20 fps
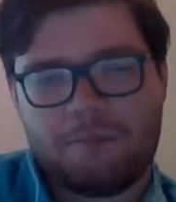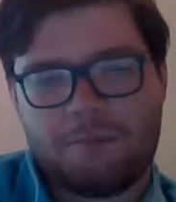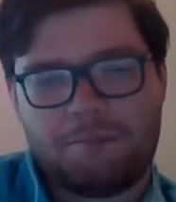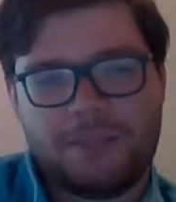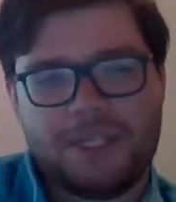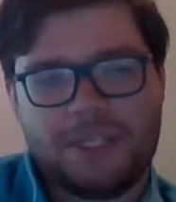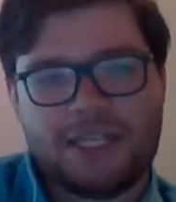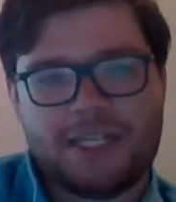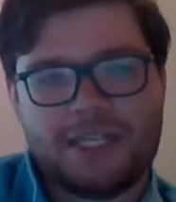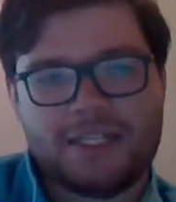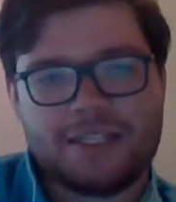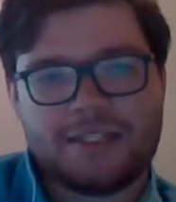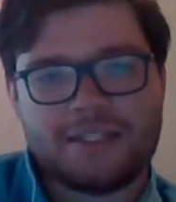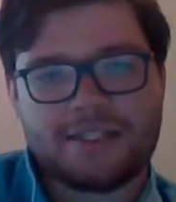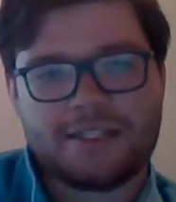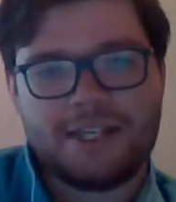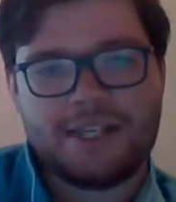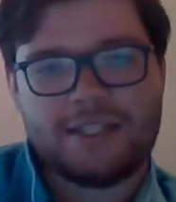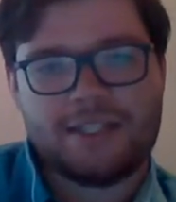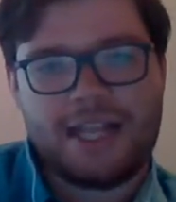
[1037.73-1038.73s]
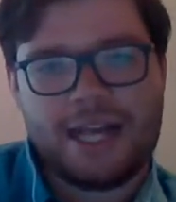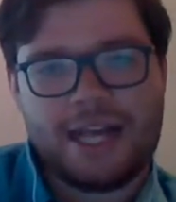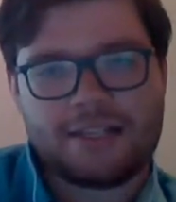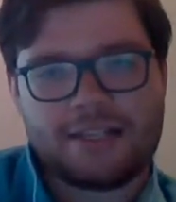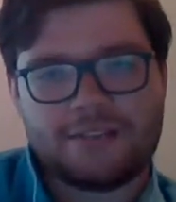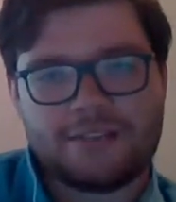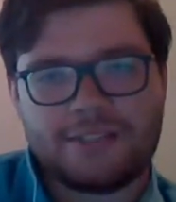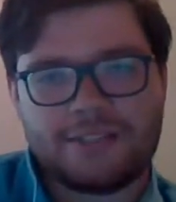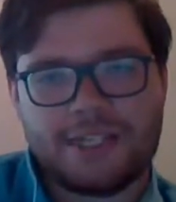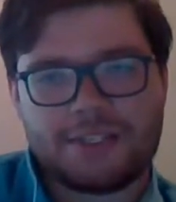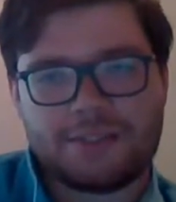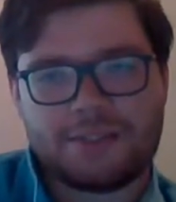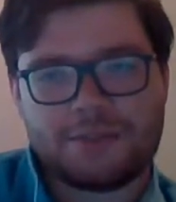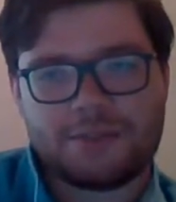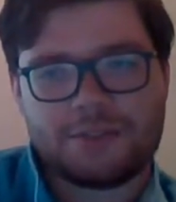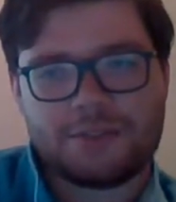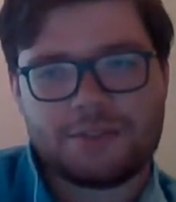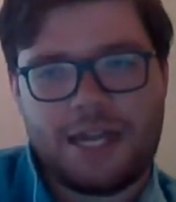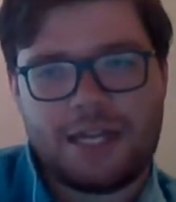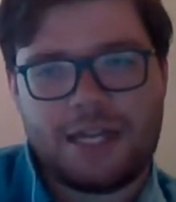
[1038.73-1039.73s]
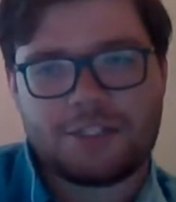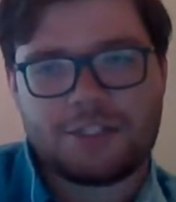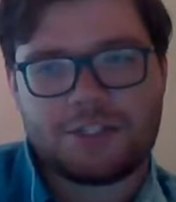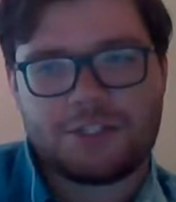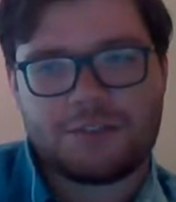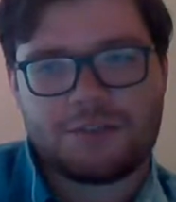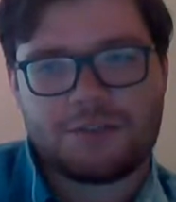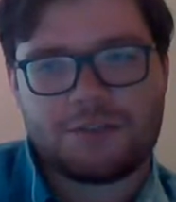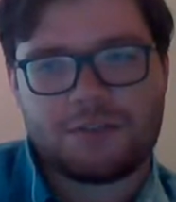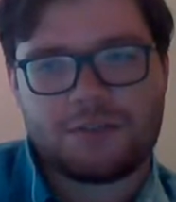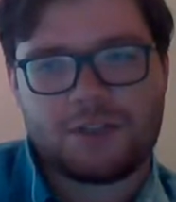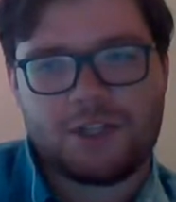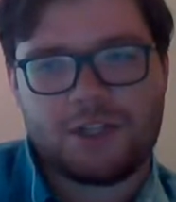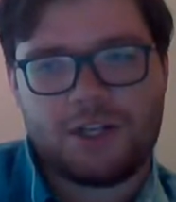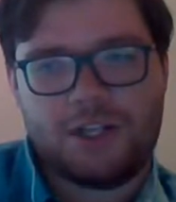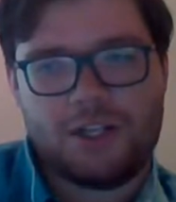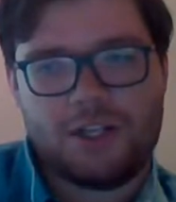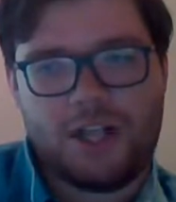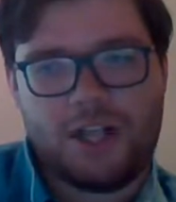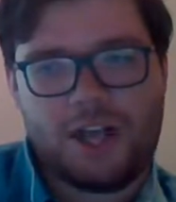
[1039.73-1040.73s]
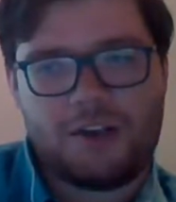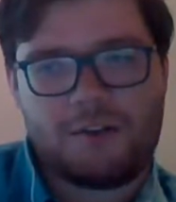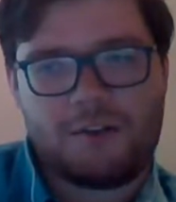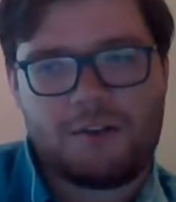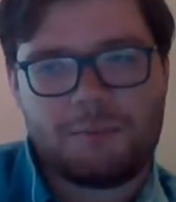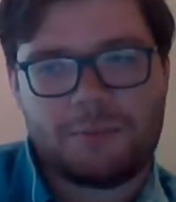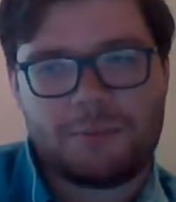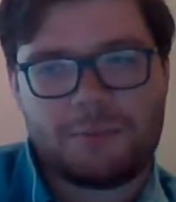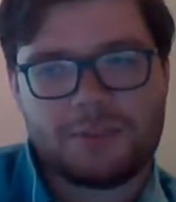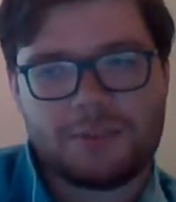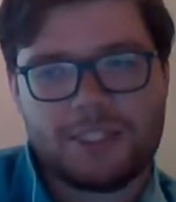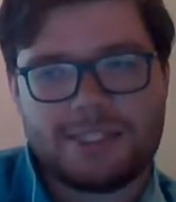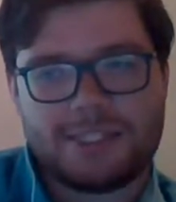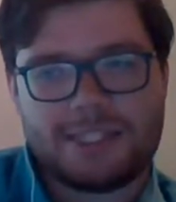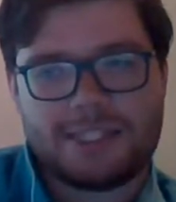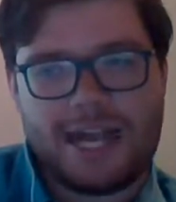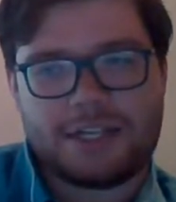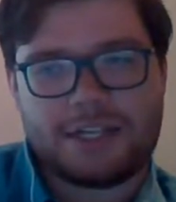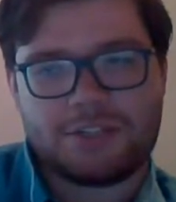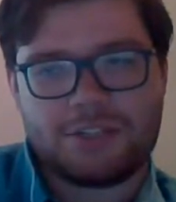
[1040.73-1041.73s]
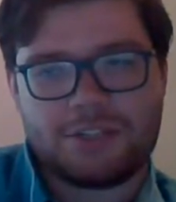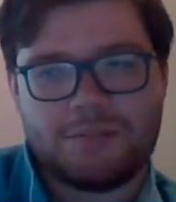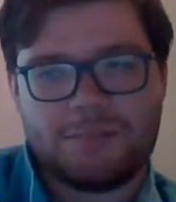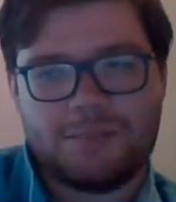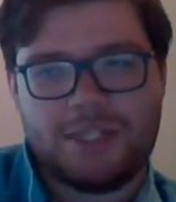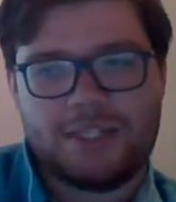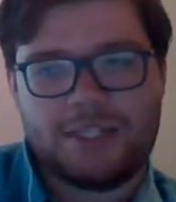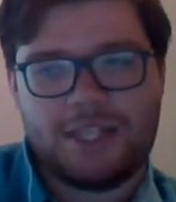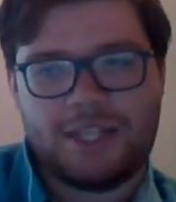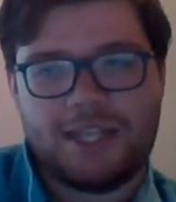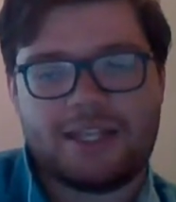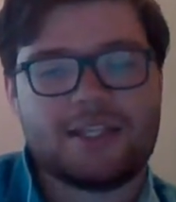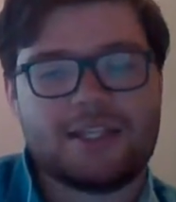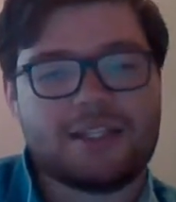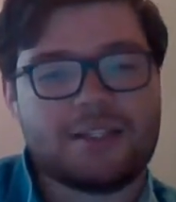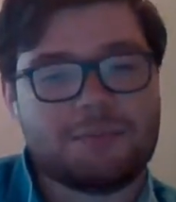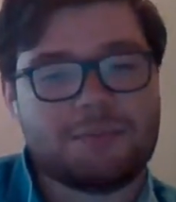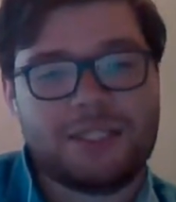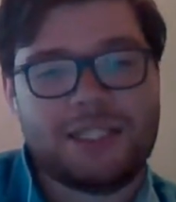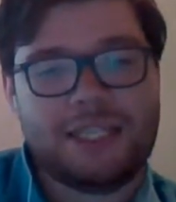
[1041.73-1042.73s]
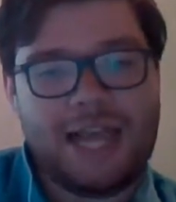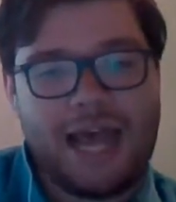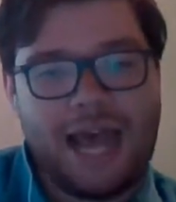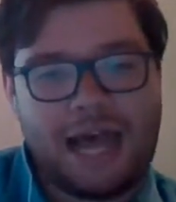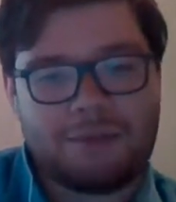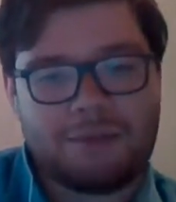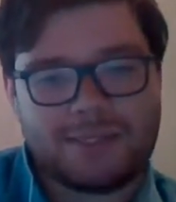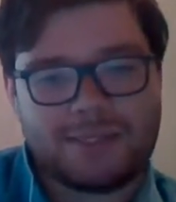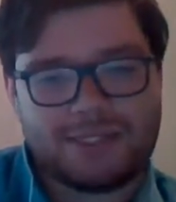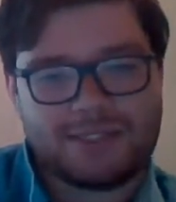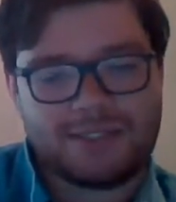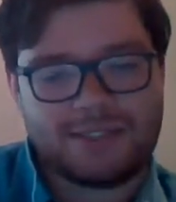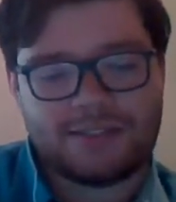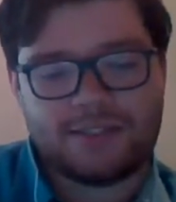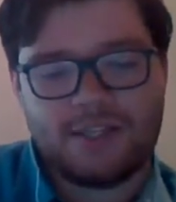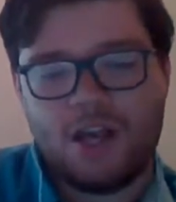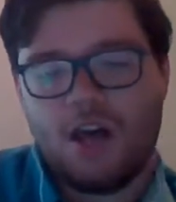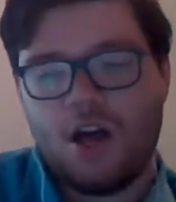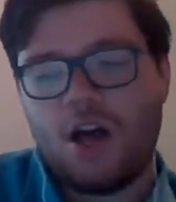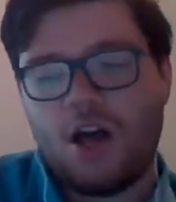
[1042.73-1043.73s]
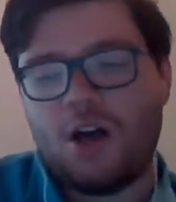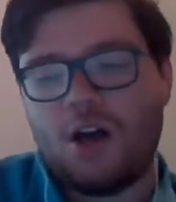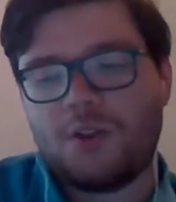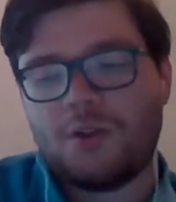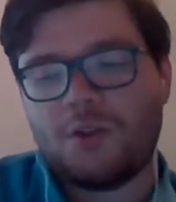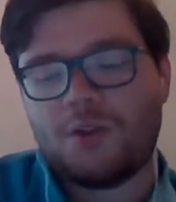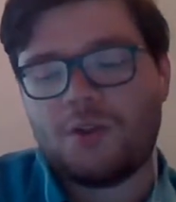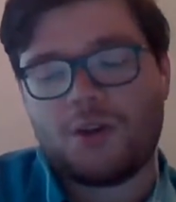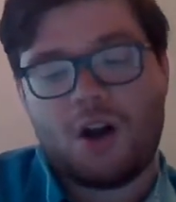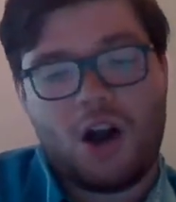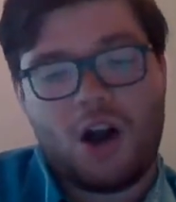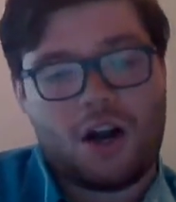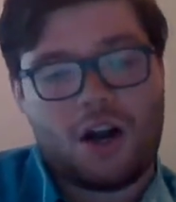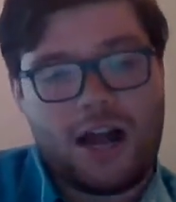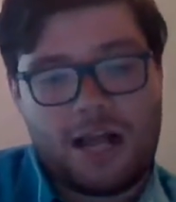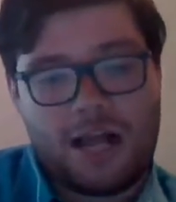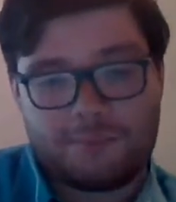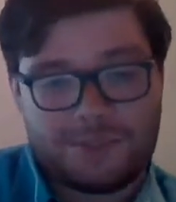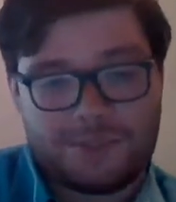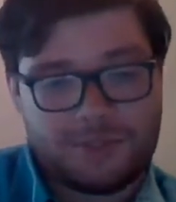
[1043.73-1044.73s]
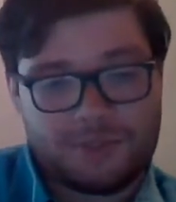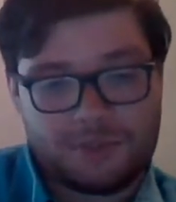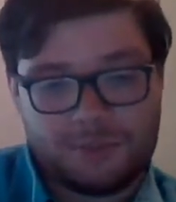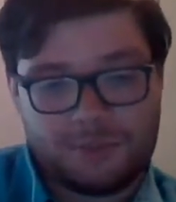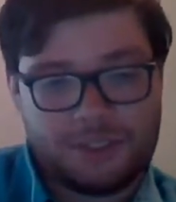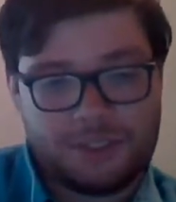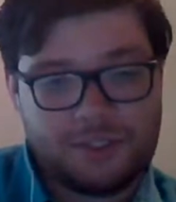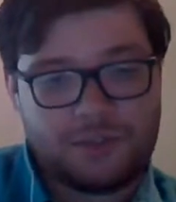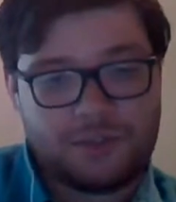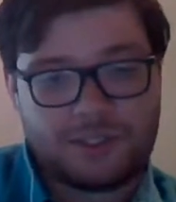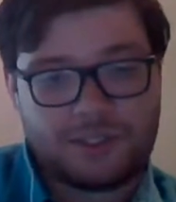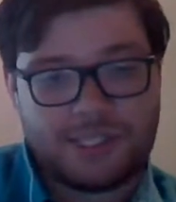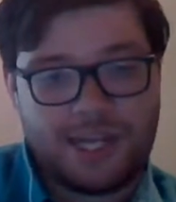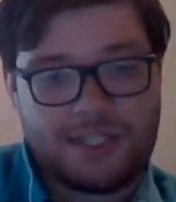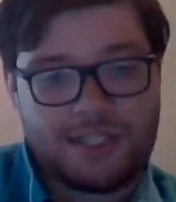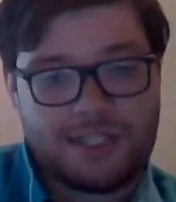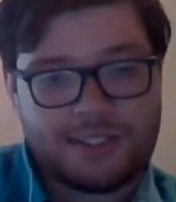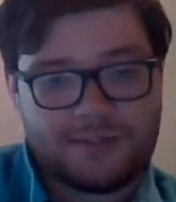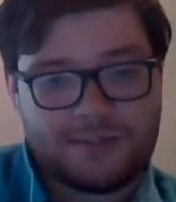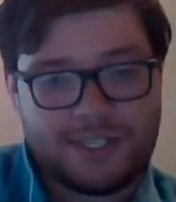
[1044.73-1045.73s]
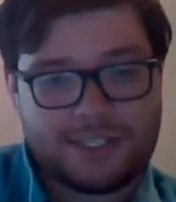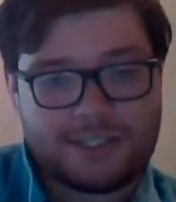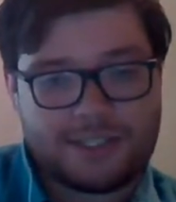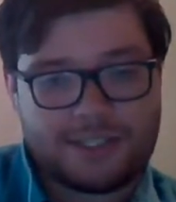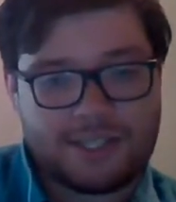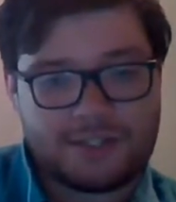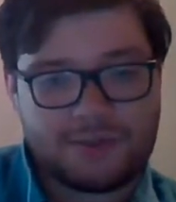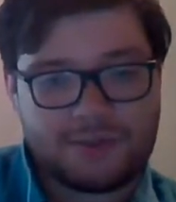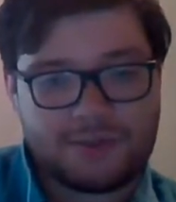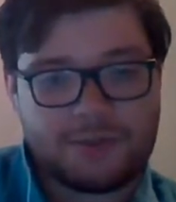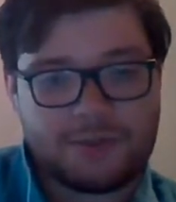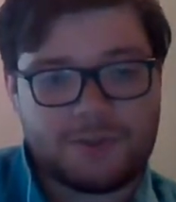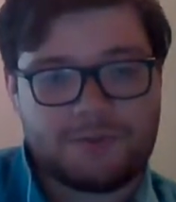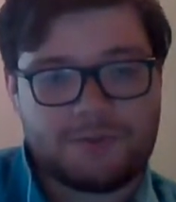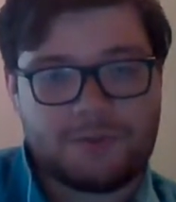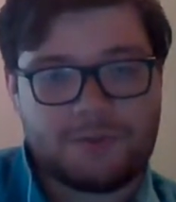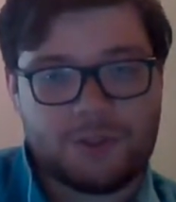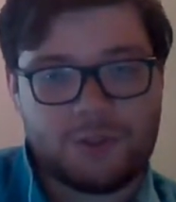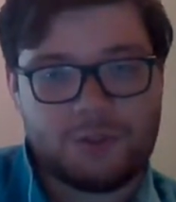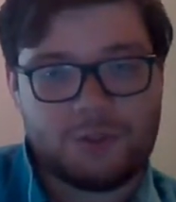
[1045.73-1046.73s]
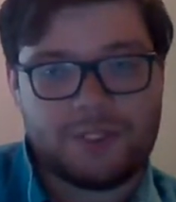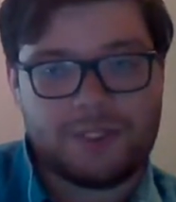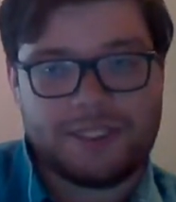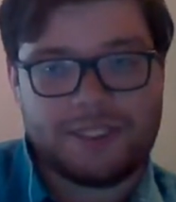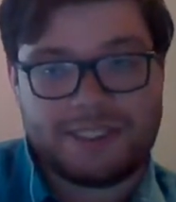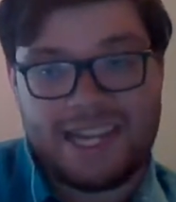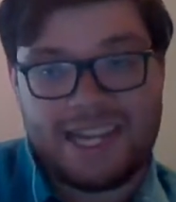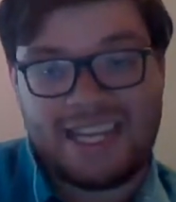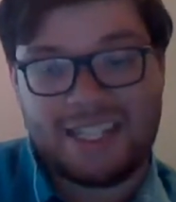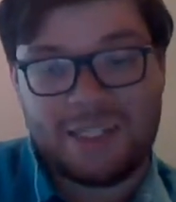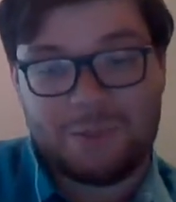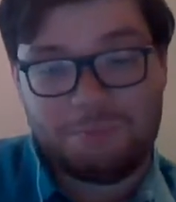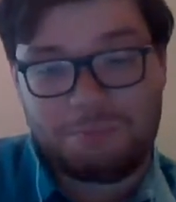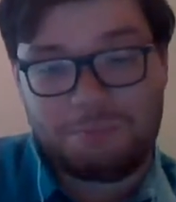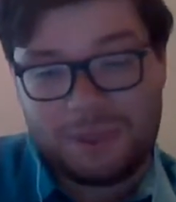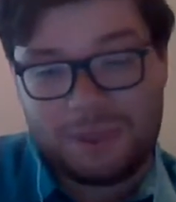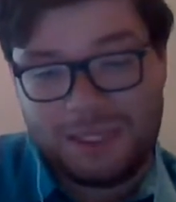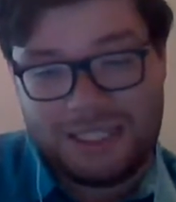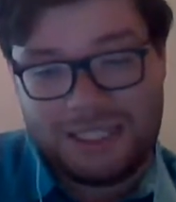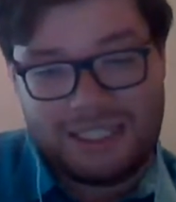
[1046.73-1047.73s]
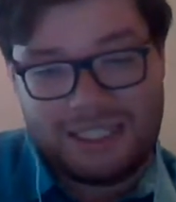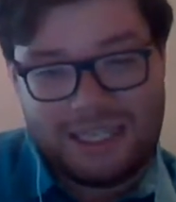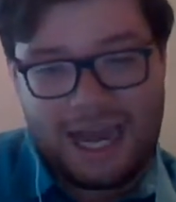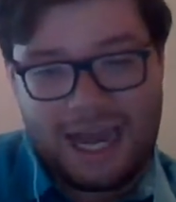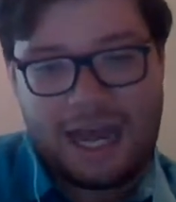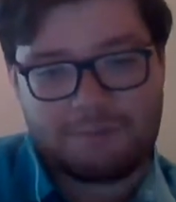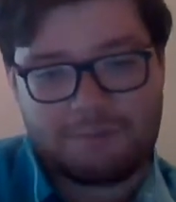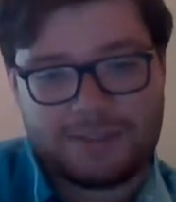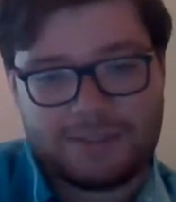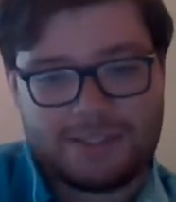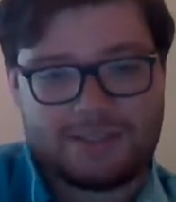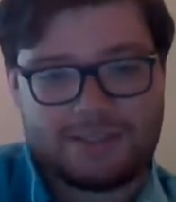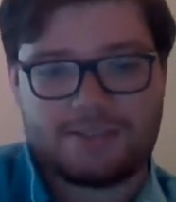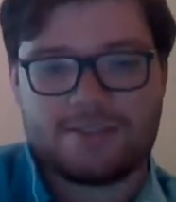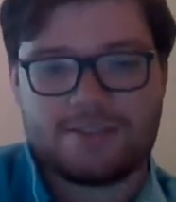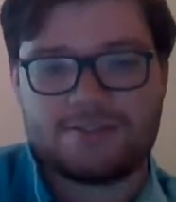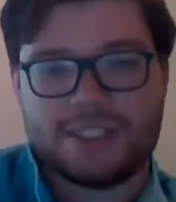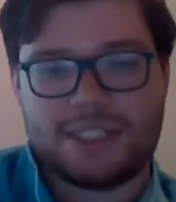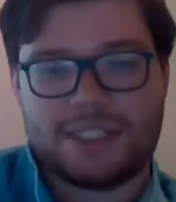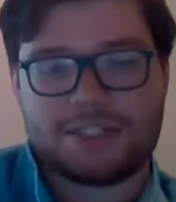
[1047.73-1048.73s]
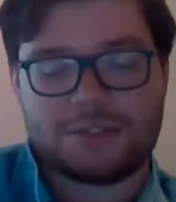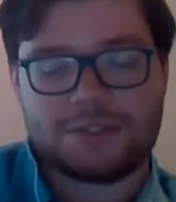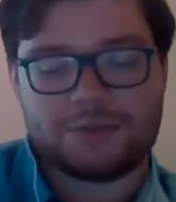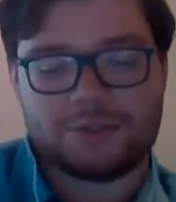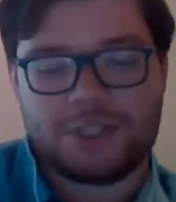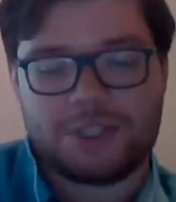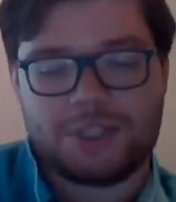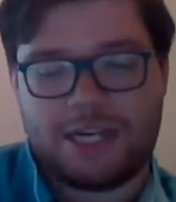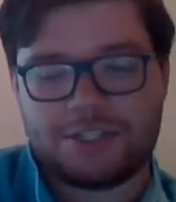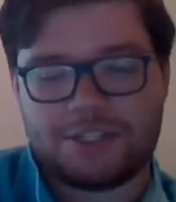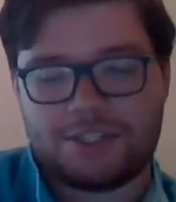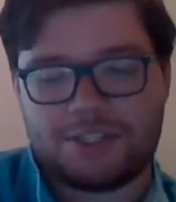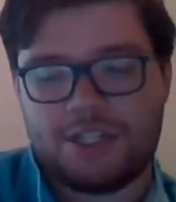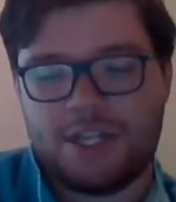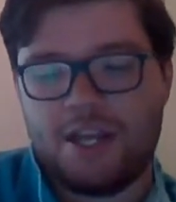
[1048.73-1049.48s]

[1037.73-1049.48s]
because a lack of sexual attraction for a lot of people doesn't actually mean like a complete absence, although there are absolutely those kinds of asexuals for whom it is a complete absence of sexual attraction.